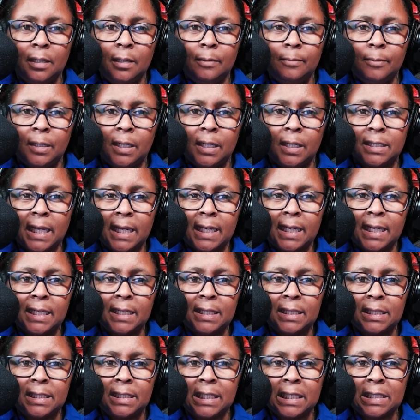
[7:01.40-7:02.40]
because I get
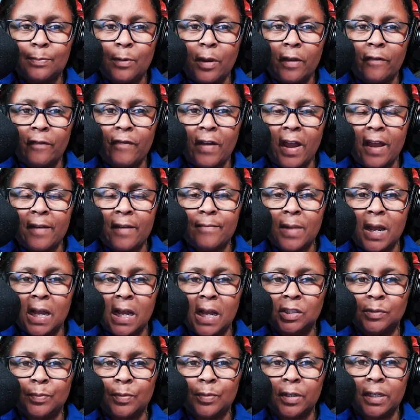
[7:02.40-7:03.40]
6.5
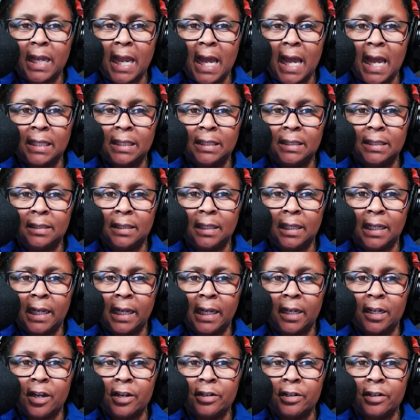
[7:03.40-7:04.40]
miles per gallon and I
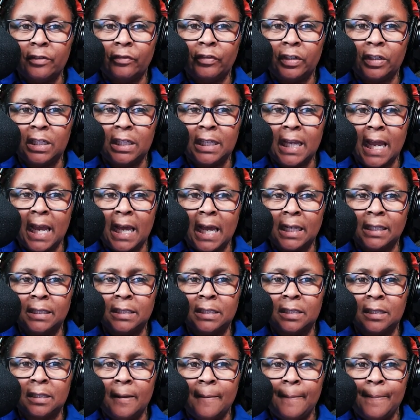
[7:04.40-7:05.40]
got 150
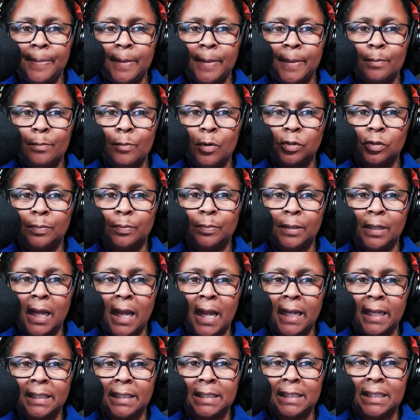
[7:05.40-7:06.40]
gallons
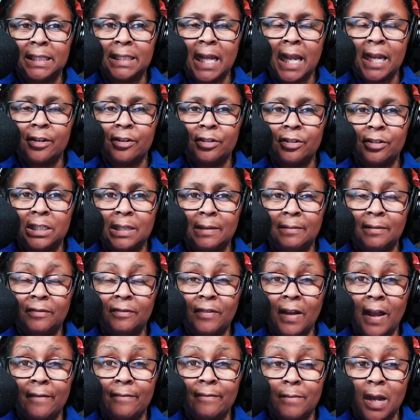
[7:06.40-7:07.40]
multiplied. It's
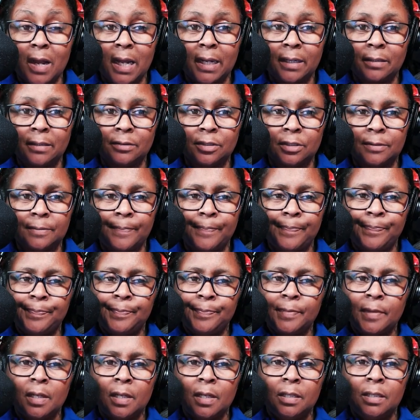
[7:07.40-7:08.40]
975 miles.
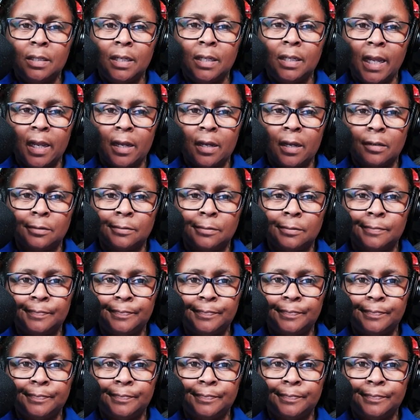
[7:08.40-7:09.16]
Now,